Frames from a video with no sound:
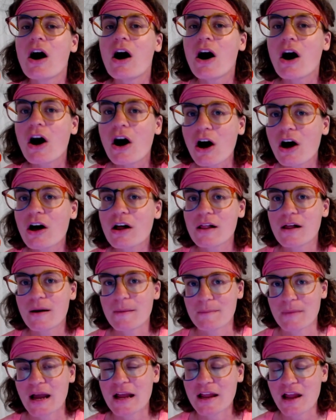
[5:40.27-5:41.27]
all
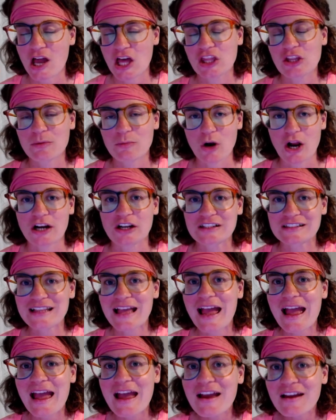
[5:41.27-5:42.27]
my other products,
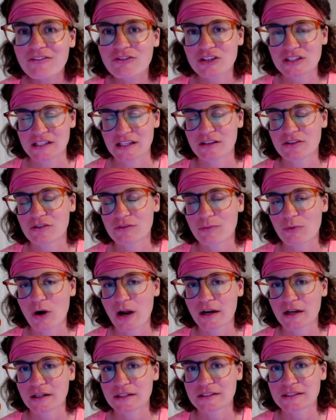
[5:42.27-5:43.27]
every single
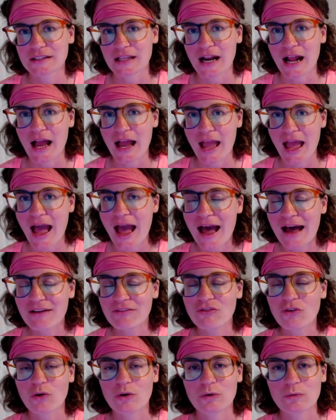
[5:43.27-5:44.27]
product that I
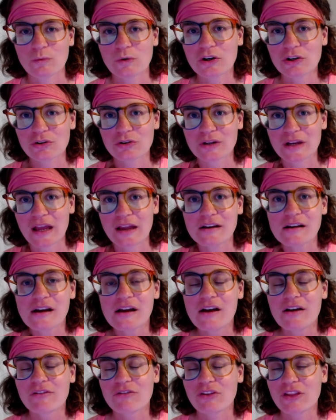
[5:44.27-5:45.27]
have or will create
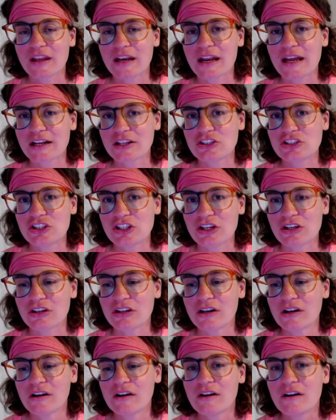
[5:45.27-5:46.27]
for the next
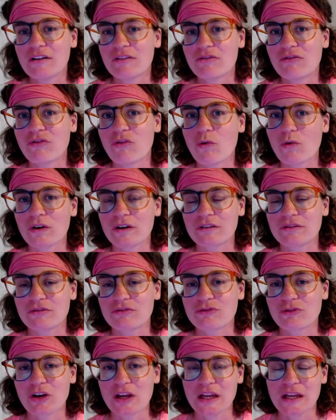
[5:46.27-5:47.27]
year for
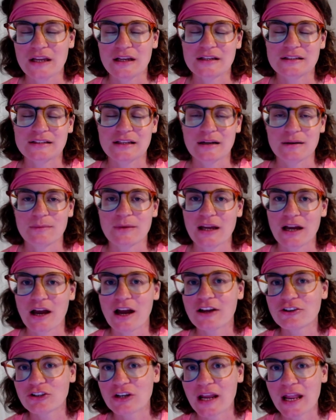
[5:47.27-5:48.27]
free. It's going to be
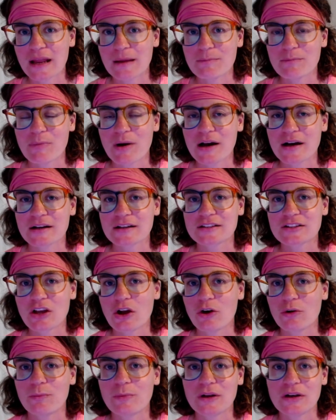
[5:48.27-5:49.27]
$108,
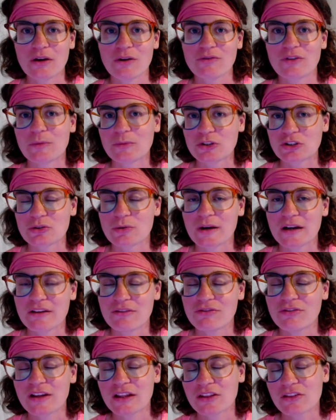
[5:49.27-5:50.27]
open November
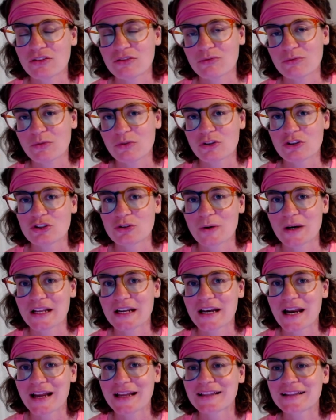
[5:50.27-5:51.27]
25th through the
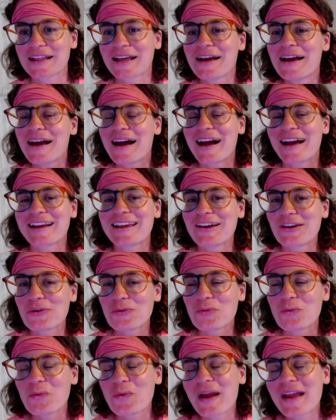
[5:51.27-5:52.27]
29th. I
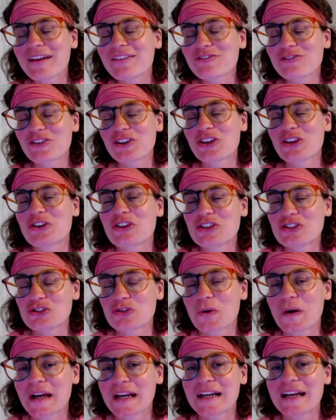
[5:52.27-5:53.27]
can't wait for you to
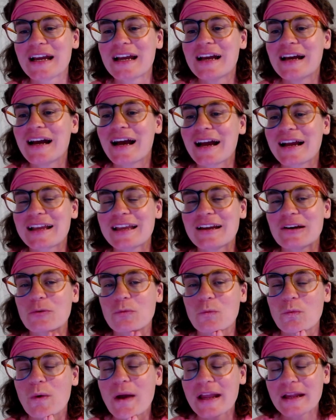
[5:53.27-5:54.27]
join. I can't
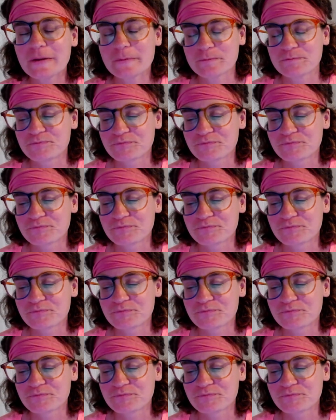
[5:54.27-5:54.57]
wait